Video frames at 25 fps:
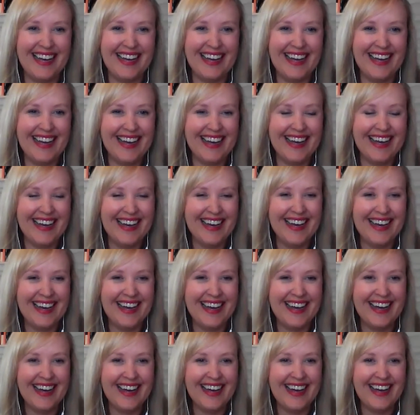
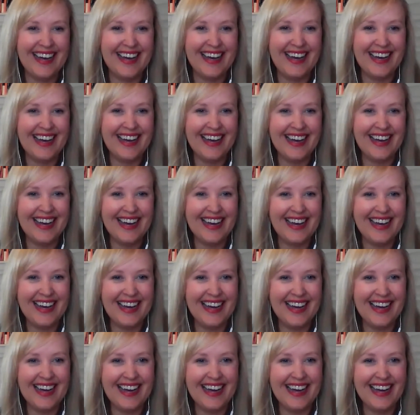
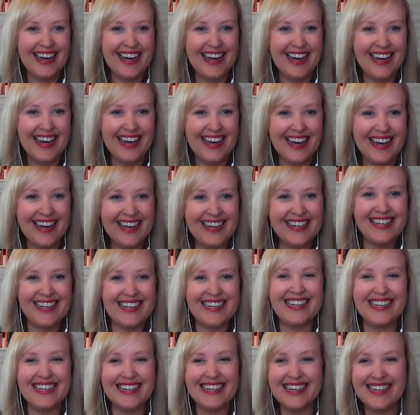
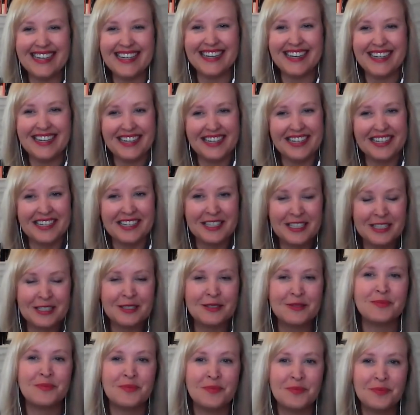
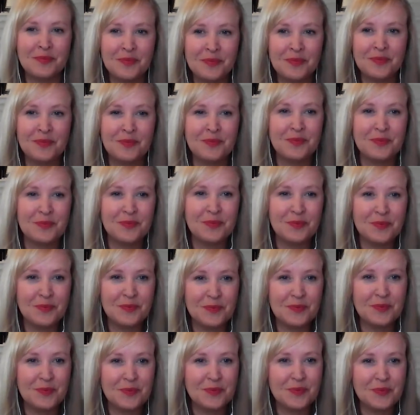
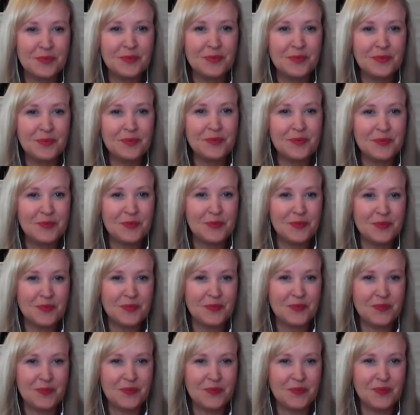
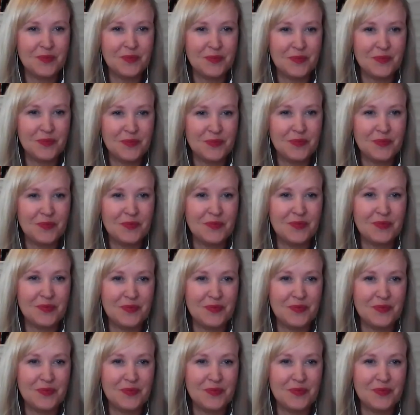No words are spoken by the person on screen.